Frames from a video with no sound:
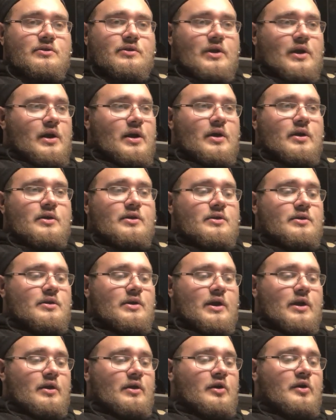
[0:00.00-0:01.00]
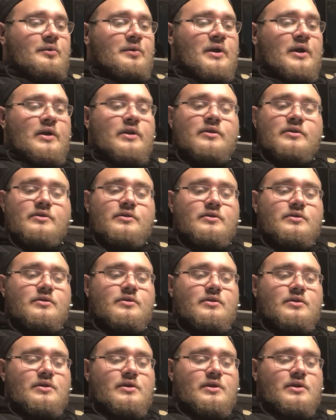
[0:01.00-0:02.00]
Yeah, I don't know, man.
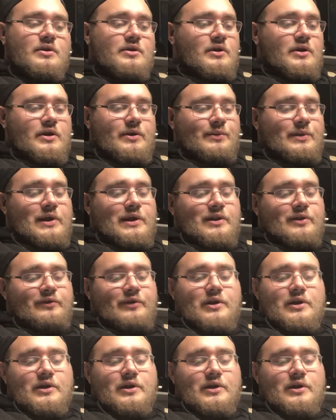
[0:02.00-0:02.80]
I think I'm gonna end the